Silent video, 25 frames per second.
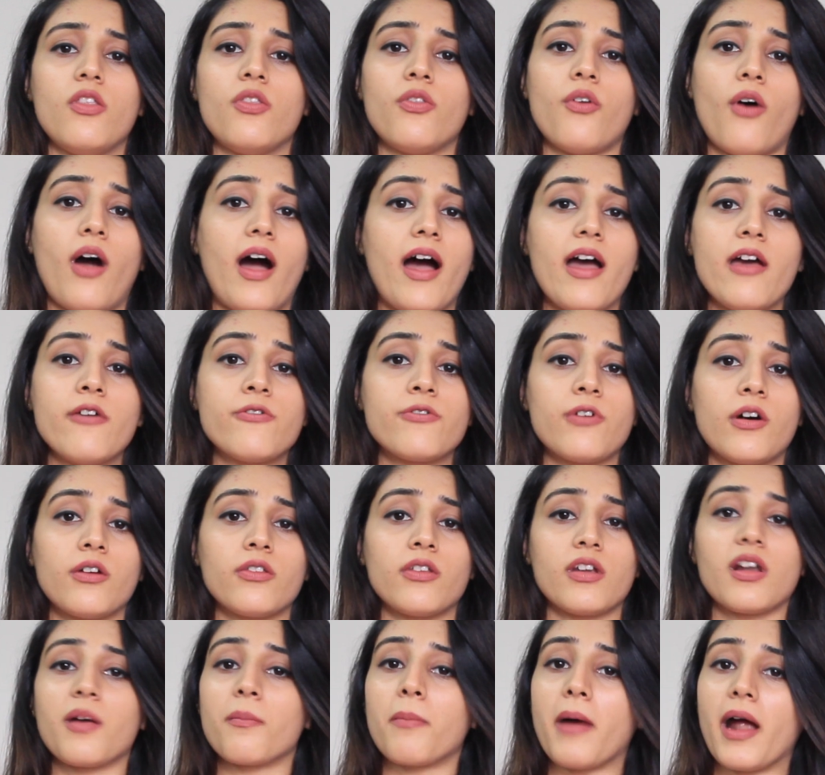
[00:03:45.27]
Though I
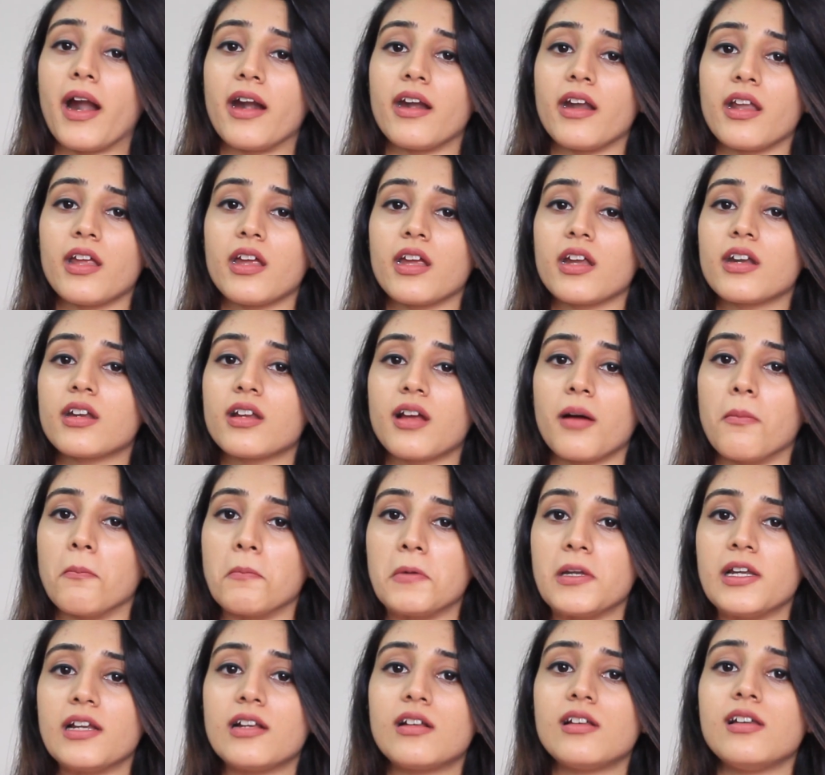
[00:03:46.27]
found that abandoning it
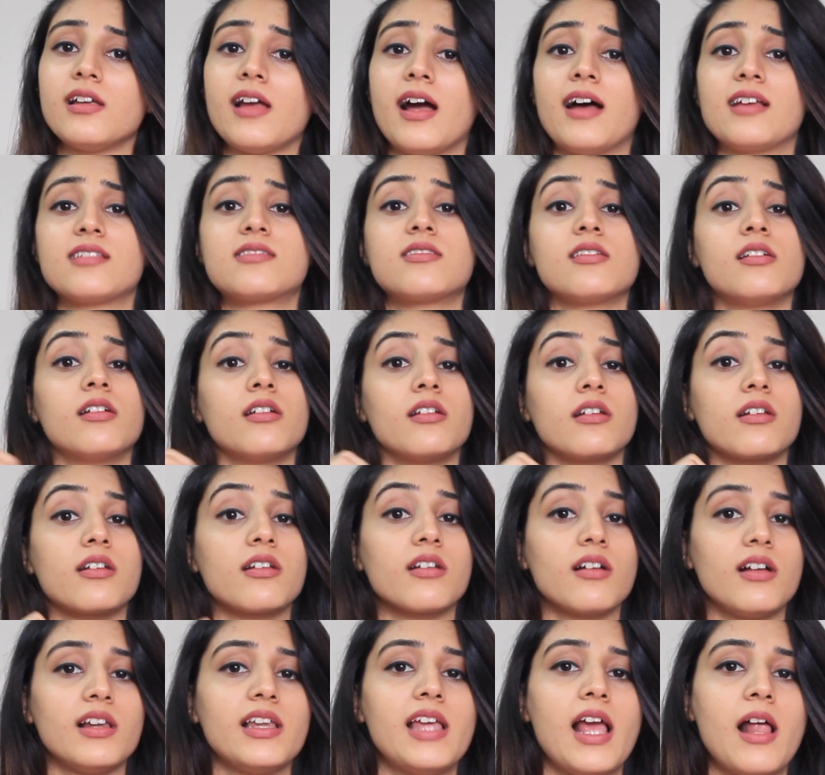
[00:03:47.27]
completely has
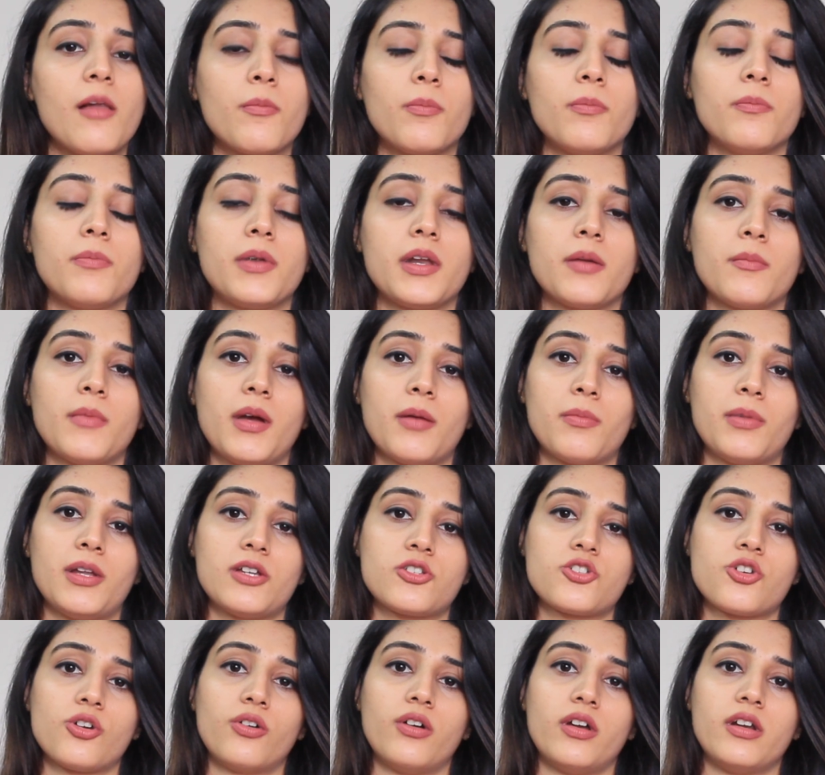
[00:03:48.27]
really helped bring my
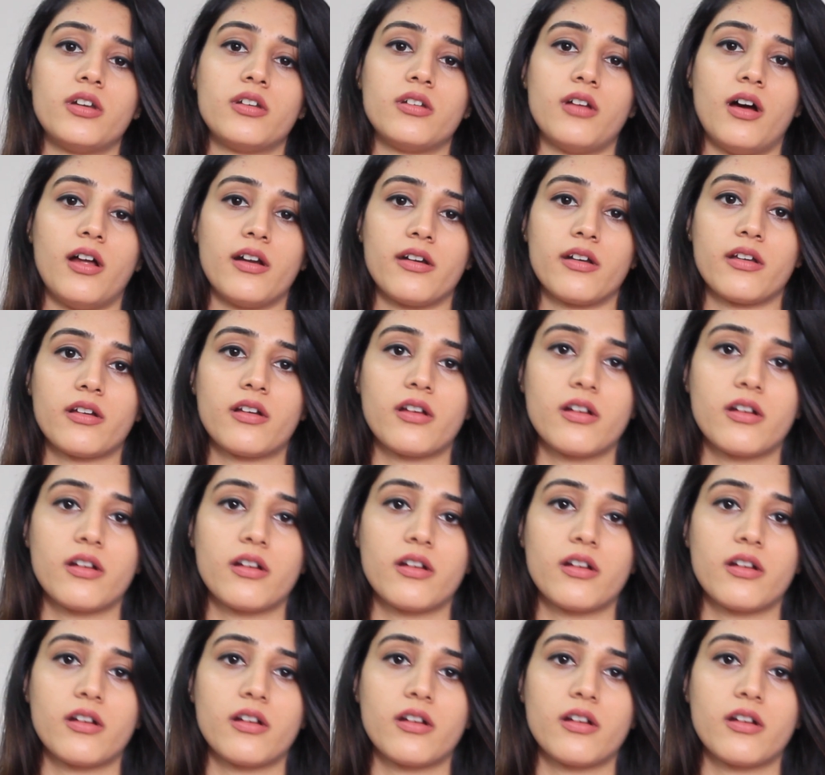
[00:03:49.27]
blood sugar under